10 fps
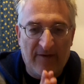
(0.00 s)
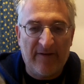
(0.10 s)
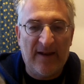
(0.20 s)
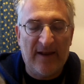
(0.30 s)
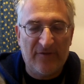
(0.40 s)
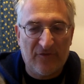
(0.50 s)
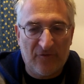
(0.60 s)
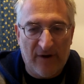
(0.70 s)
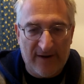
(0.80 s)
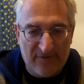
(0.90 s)
having less
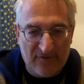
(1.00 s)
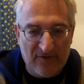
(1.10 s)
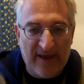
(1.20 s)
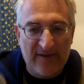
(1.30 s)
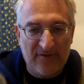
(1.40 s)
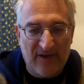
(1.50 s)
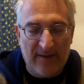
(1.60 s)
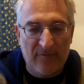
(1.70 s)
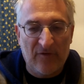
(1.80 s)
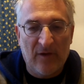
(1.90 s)
stress,
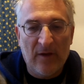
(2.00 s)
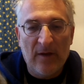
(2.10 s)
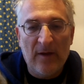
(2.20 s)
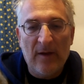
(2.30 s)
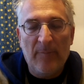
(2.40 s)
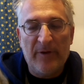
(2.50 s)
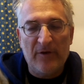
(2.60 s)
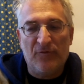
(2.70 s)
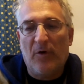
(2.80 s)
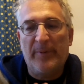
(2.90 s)
except
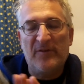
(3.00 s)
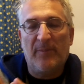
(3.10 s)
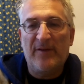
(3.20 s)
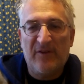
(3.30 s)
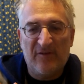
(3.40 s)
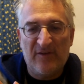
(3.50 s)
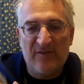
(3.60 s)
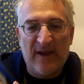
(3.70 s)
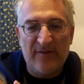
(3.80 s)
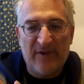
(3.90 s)
because Robin's message
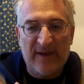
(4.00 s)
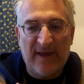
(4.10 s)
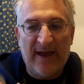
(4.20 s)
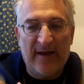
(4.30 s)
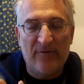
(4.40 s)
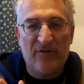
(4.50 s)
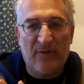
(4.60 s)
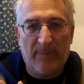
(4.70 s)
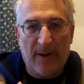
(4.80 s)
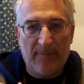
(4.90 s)
is now take it out to
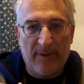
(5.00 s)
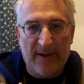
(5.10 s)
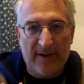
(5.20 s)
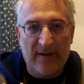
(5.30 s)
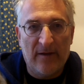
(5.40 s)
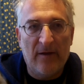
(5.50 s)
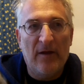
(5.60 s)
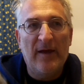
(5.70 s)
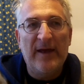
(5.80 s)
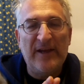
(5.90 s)
the public.
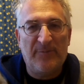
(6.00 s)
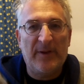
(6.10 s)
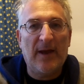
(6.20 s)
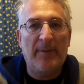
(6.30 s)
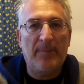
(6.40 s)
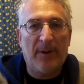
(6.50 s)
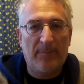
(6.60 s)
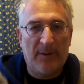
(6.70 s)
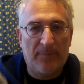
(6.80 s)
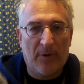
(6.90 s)
He's becoming
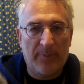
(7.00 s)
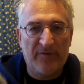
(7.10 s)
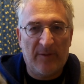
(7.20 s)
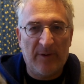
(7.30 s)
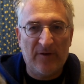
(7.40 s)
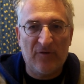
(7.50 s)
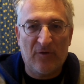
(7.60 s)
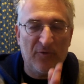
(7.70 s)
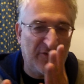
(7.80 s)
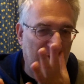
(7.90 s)
public property because, of
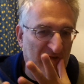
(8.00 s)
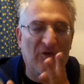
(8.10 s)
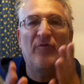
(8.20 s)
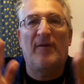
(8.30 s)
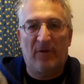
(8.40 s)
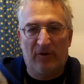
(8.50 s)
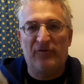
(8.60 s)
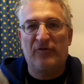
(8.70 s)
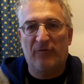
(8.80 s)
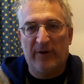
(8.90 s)
course, this is a
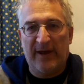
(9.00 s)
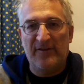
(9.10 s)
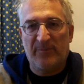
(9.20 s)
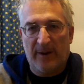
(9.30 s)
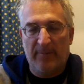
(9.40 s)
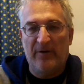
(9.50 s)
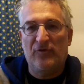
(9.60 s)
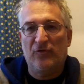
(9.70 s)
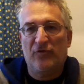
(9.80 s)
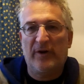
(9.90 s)
revolutionary
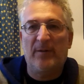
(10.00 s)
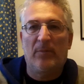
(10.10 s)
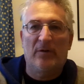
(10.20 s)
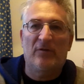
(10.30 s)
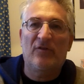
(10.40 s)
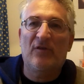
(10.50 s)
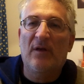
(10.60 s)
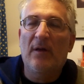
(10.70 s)
experimental treatment.